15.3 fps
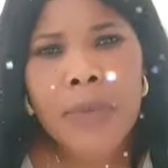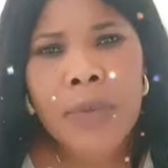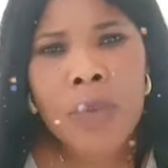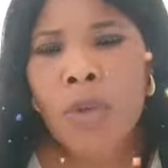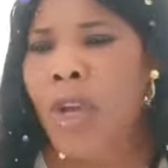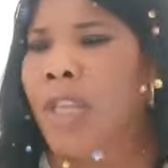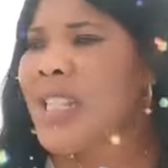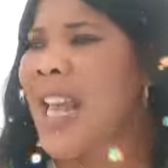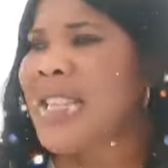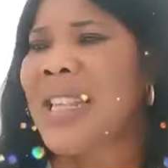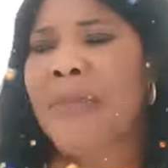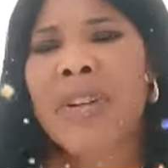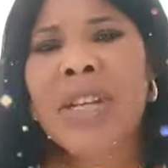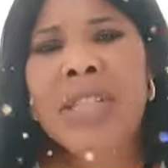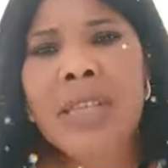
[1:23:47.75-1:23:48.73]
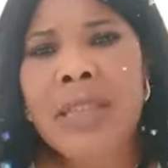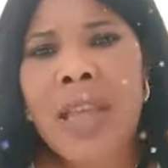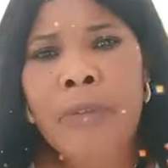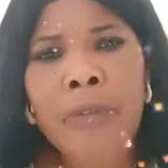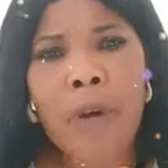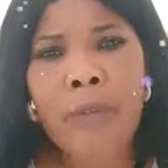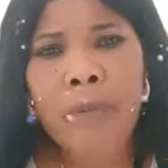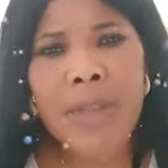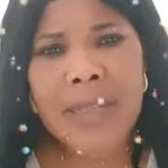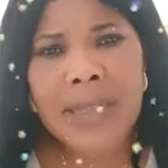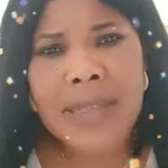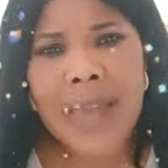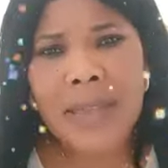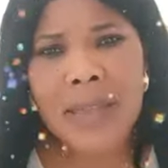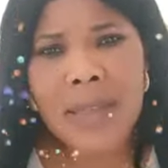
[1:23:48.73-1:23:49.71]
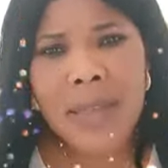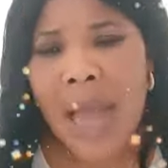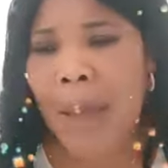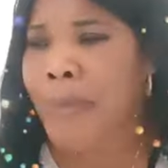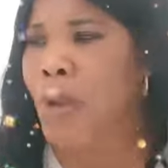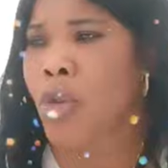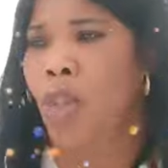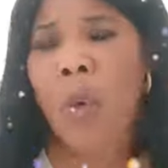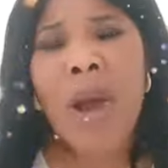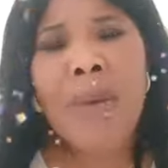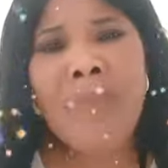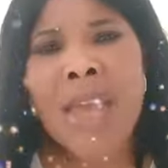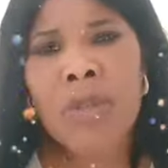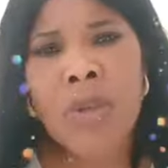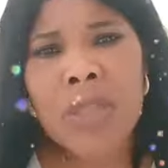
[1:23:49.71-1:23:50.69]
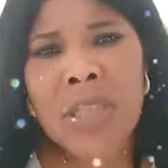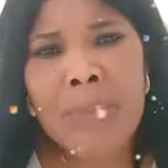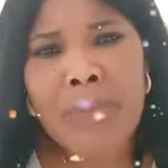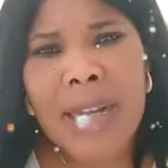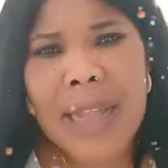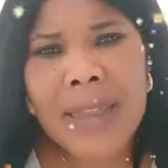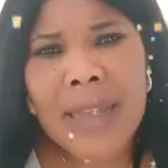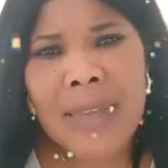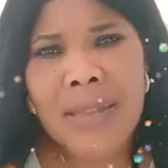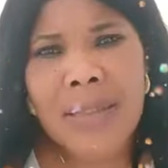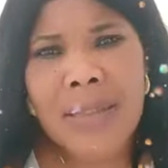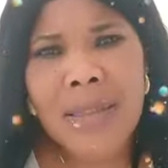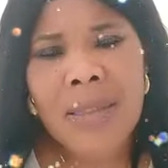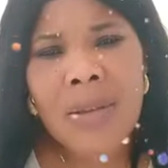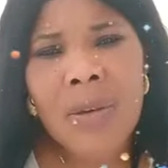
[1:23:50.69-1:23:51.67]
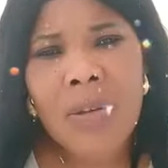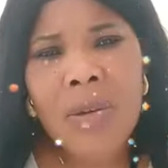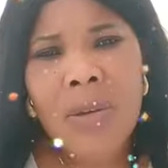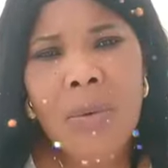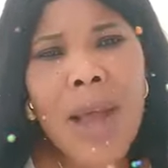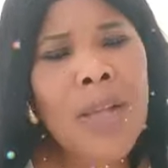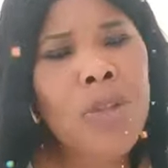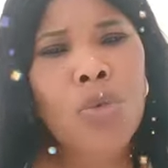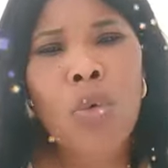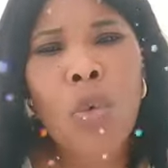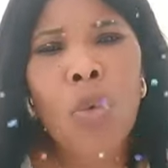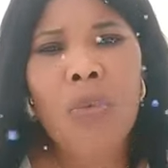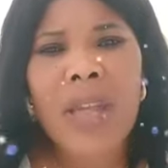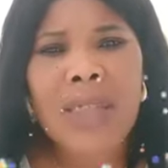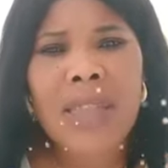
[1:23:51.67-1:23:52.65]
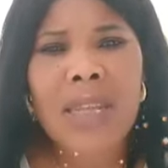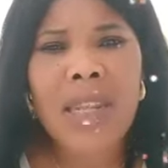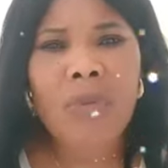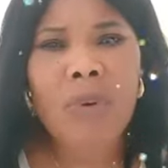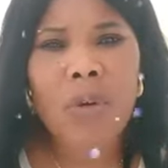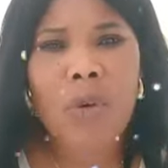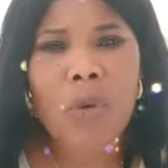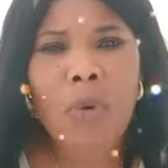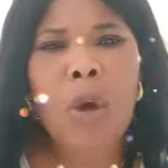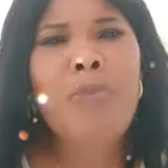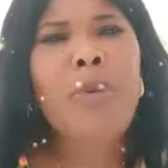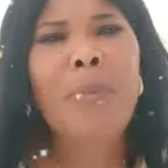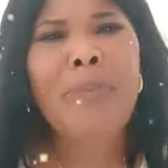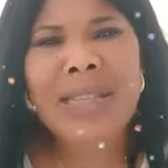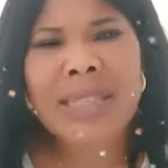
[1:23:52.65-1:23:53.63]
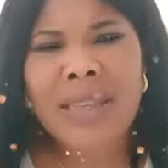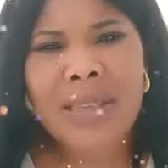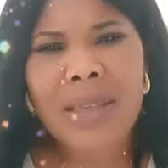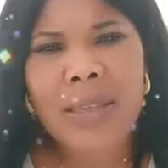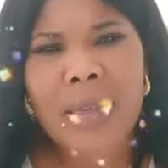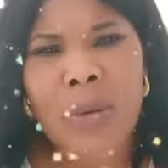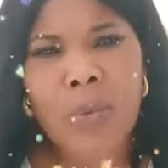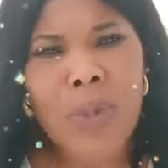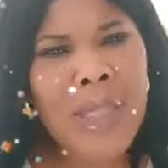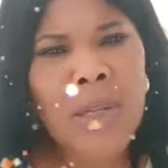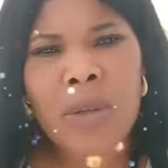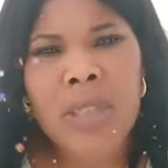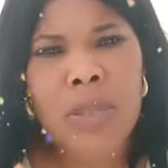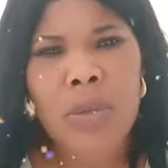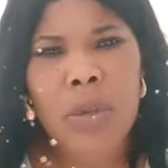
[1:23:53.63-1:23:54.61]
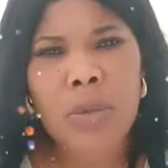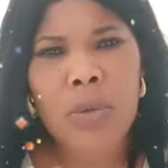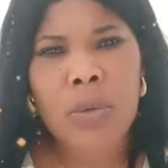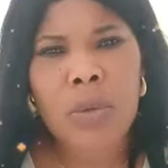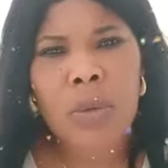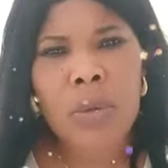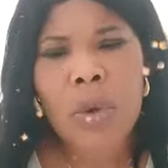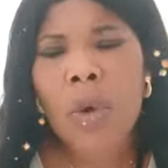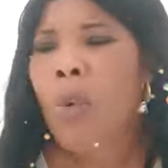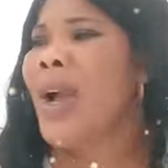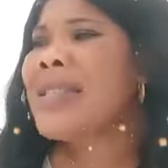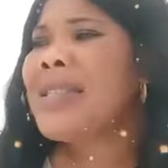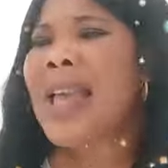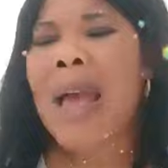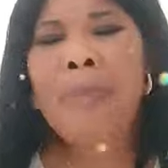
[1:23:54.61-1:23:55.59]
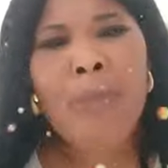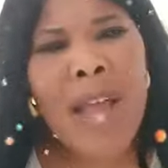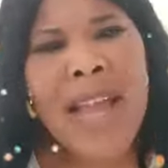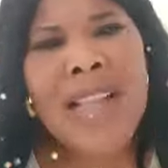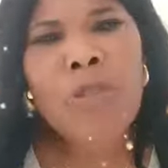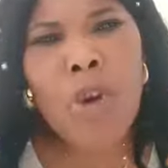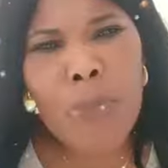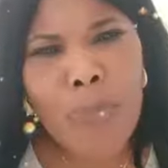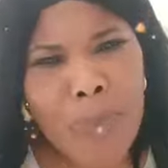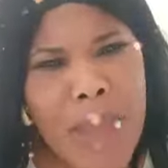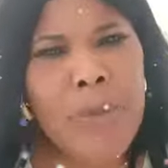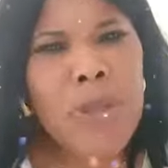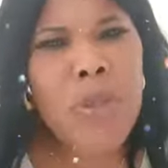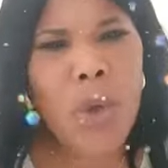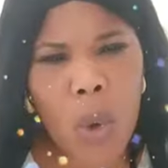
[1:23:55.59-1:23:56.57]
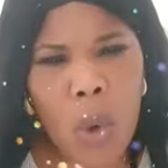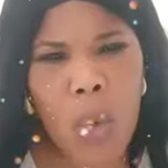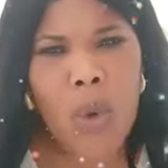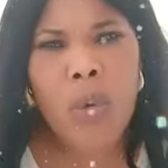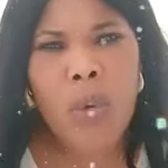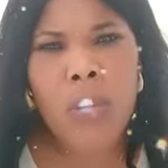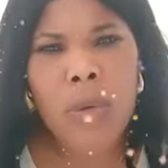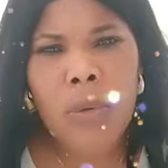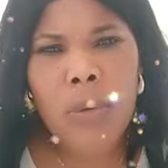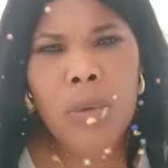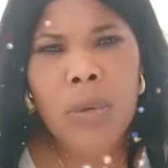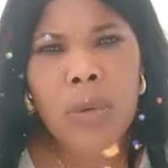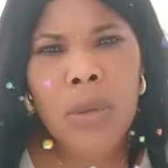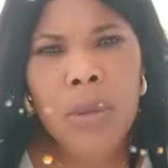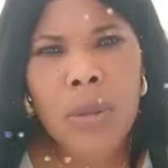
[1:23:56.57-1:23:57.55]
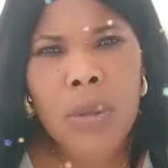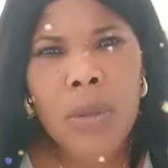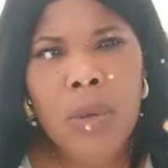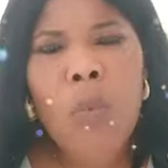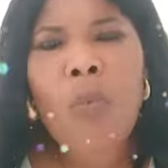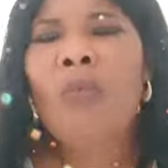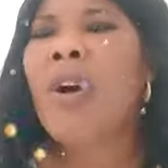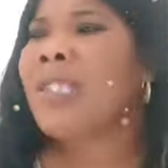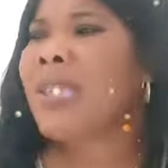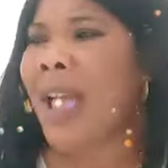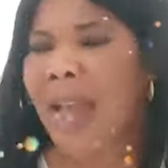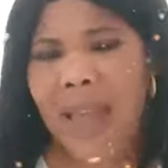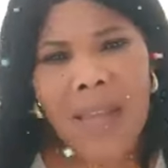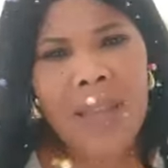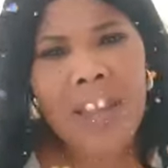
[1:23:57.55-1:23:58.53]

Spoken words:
You know, say as everything they flow for this side. I be you know what me, I don't say like that. Why so who were the name? Where will be Obaseki? Where they know they talk? Where till a dope babe talk? Water,